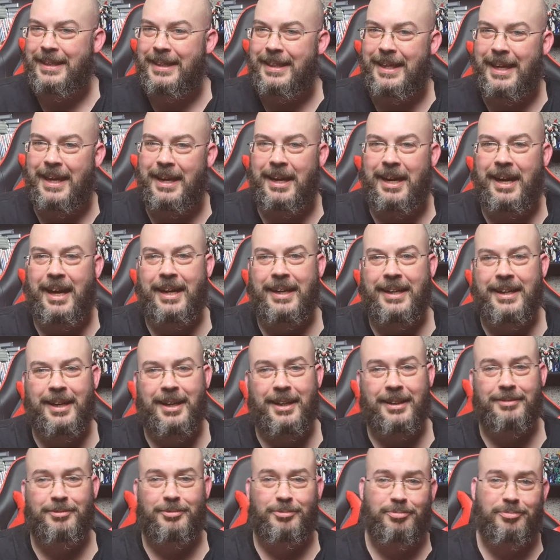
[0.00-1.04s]
Now, I
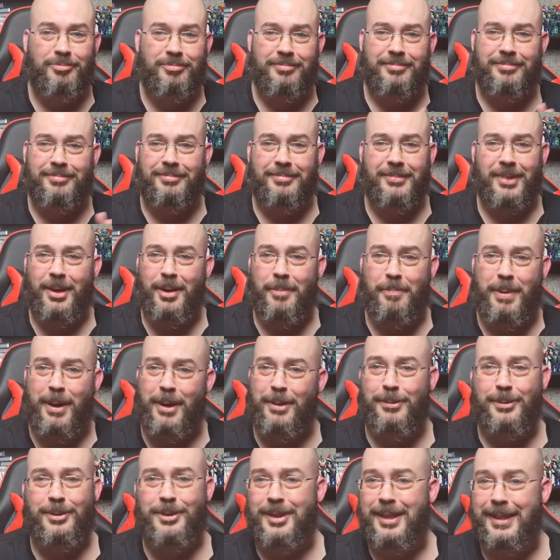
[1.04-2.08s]
can't
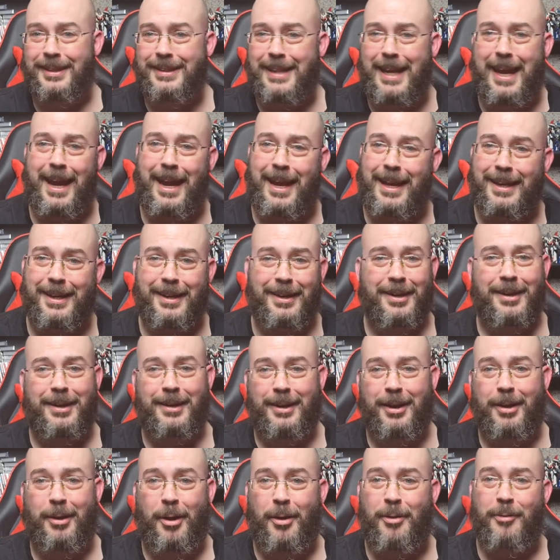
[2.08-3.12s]
post this any
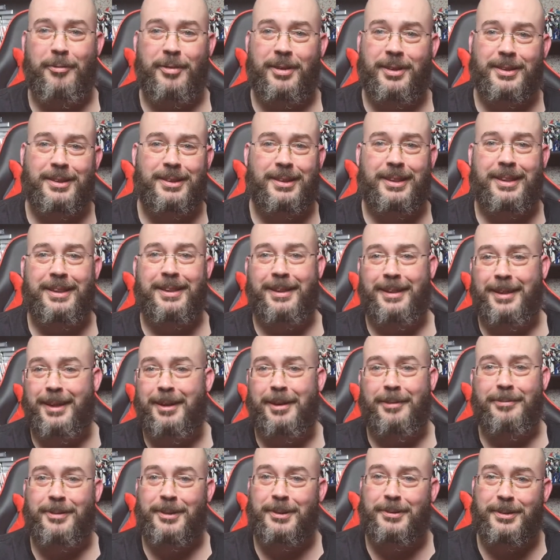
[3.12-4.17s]
earlier, obviously, than
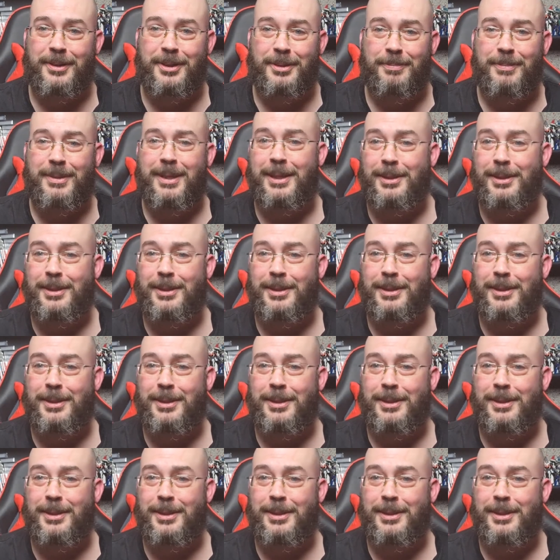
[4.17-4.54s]
after Christmas.